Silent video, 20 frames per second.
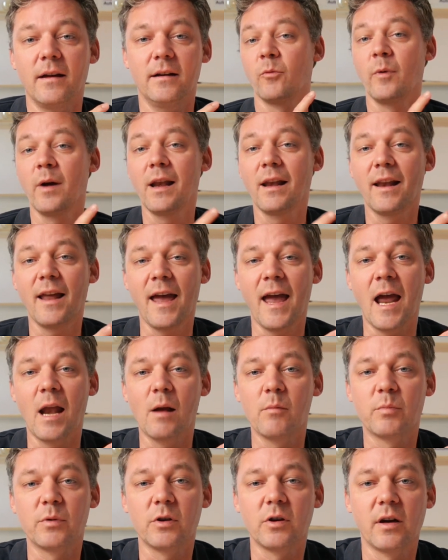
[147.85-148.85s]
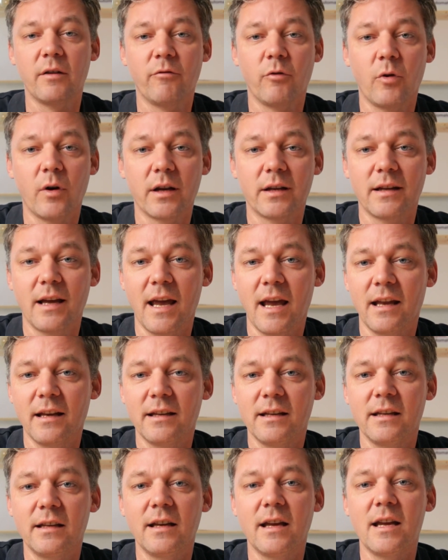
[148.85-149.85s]
will help you avoid
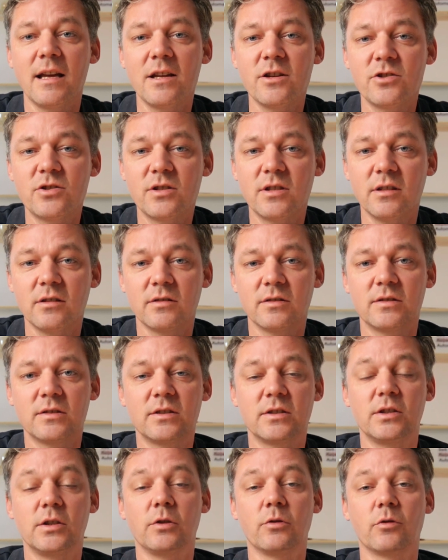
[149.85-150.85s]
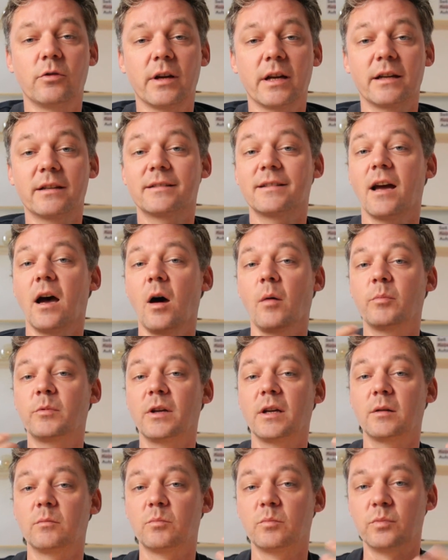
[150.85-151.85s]
any issues during the
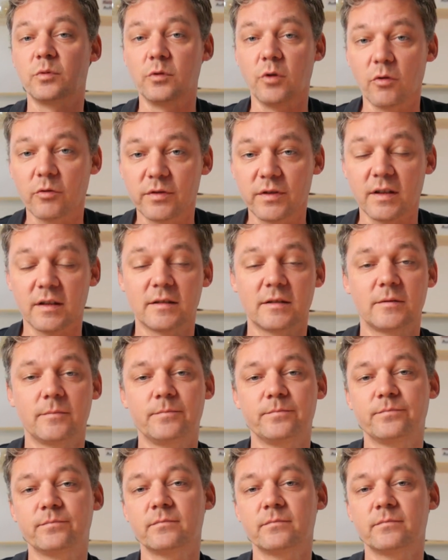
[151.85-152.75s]
update process.